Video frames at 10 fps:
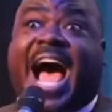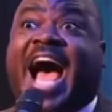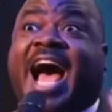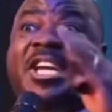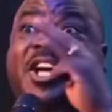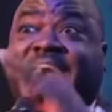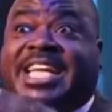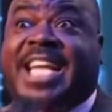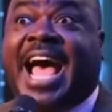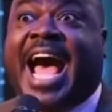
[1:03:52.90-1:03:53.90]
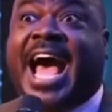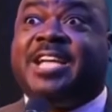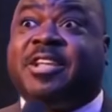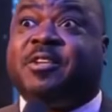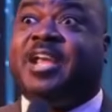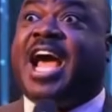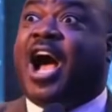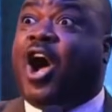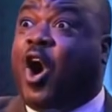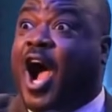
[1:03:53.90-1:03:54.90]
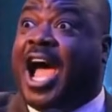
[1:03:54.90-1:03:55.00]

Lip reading: see, when this thing started, we thought it was